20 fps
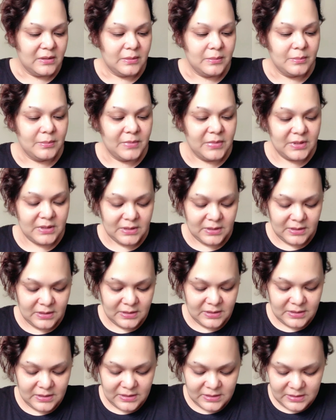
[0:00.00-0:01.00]
But
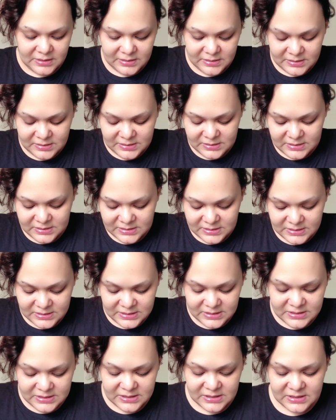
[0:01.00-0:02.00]

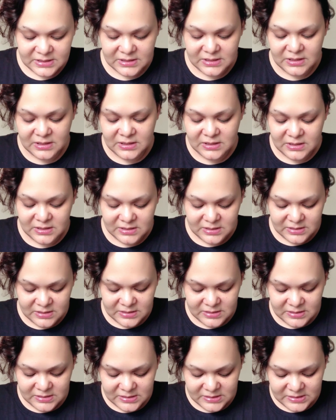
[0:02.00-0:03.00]
this is the
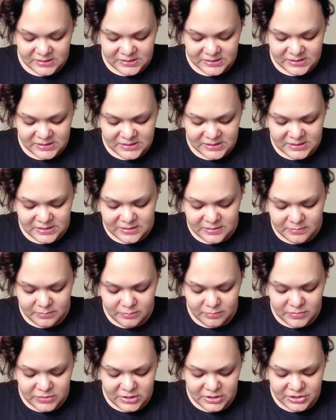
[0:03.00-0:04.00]

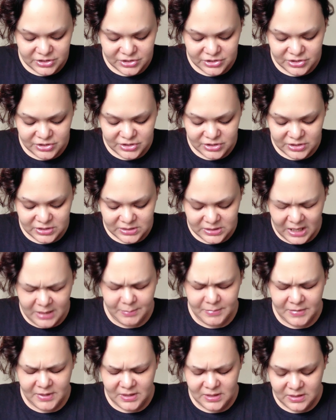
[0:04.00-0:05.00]
blush. I
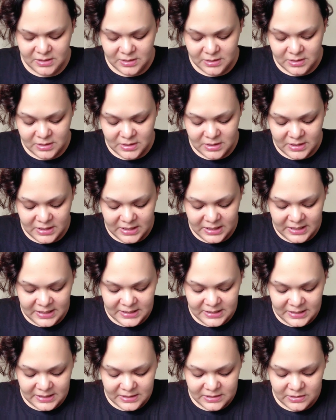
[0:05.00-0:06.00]
mean,
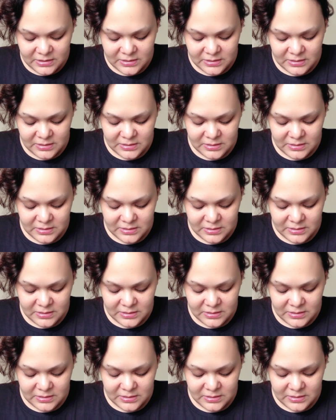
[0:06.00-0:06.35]
highlighter.